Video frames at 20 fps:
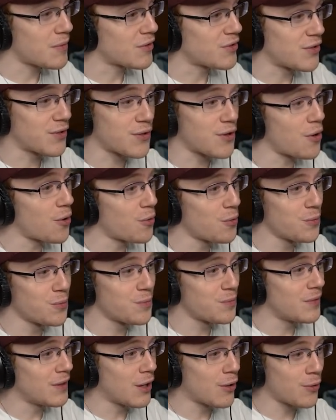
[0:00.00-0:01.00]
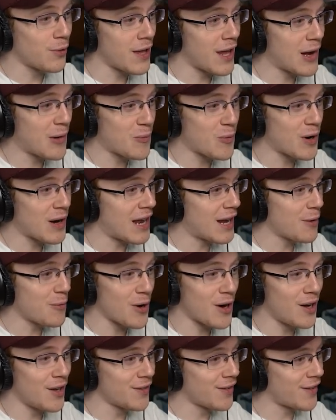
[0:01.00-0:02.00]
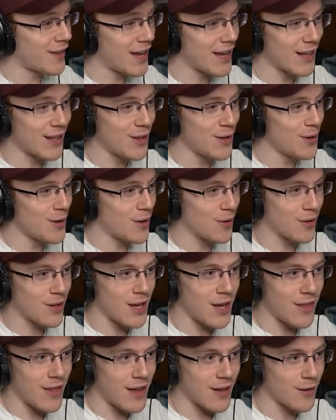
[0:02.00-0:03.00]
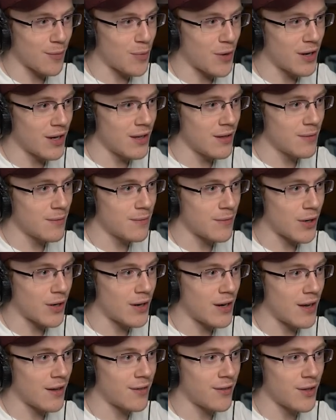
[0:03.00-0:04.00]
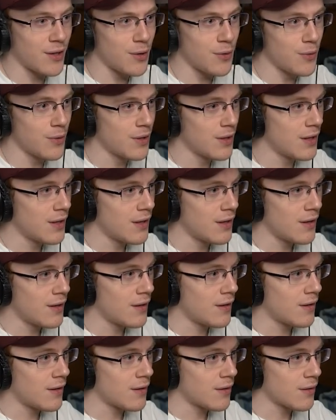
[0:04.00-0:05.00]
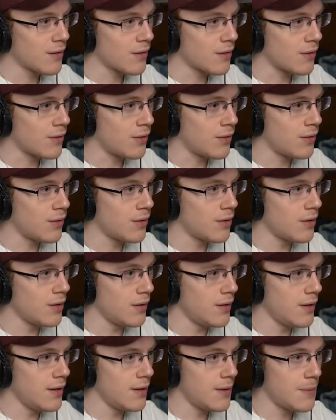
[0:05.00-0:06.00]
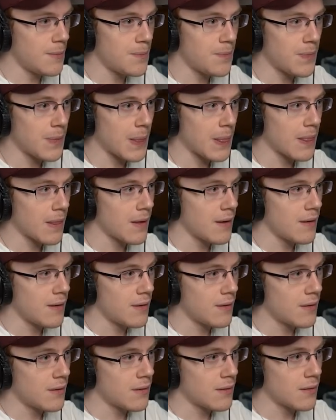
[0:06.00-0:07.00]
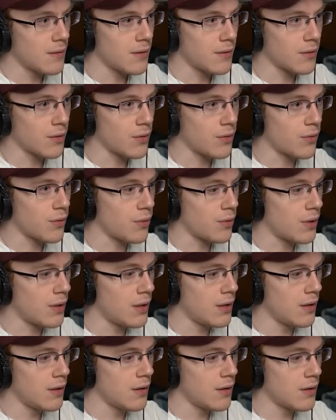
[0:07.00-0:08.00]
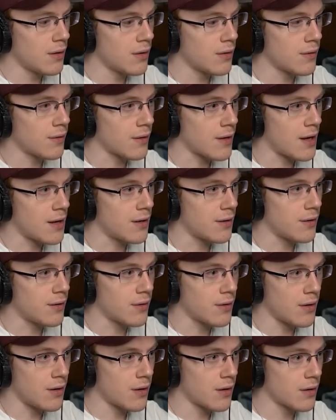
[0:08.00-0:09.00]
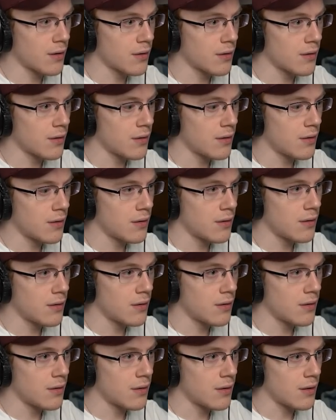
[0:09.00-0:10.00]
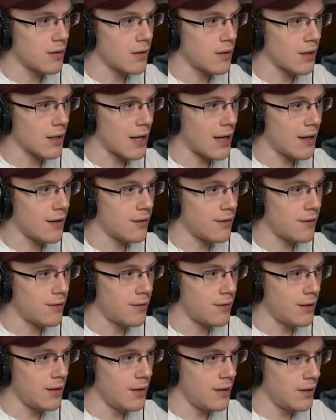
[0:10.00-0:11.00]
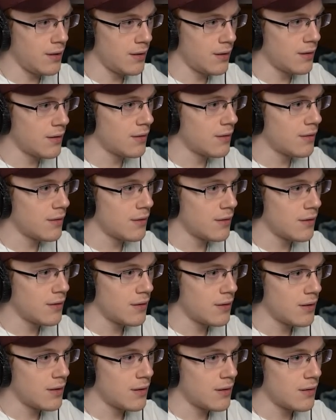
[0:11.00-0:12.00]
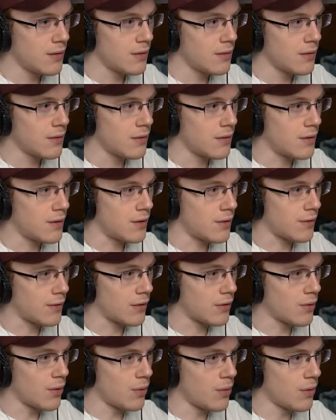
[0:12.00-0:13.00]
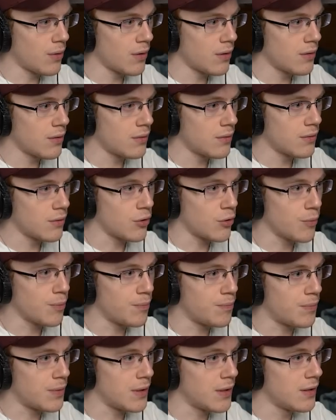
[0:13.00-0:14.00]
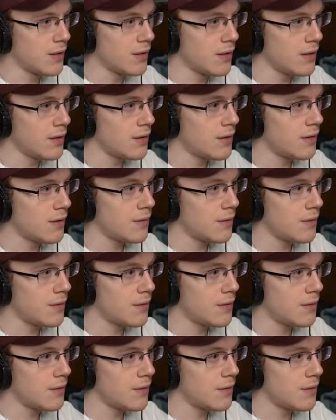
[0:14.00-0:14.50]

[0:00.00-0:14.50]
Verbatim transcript: Just go literally anywhere else. Thank you. Okay, thanks, buddy. Very nice of you. Good. Let's go through here. It's kind of dark. Can't see. There's the door. Open.